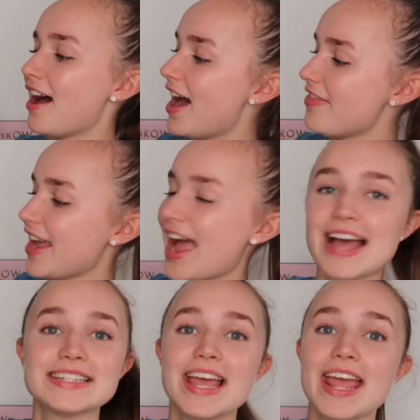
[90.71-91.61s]
And they
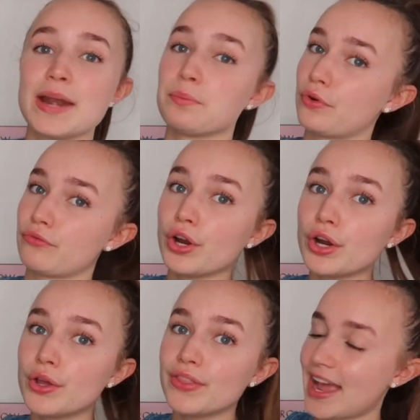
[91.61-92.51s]
had it in
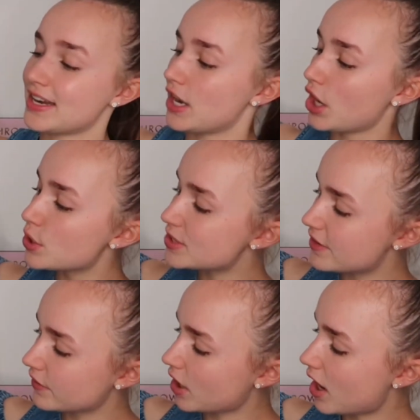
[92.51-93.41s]
maroon, they had it in loads of
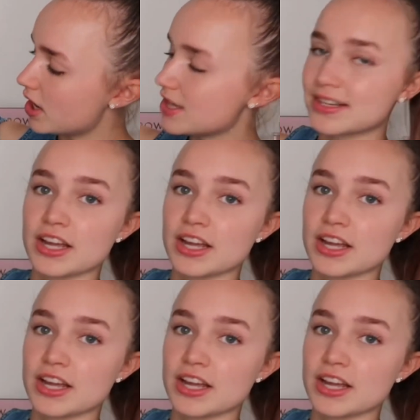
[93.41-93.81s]
different colors.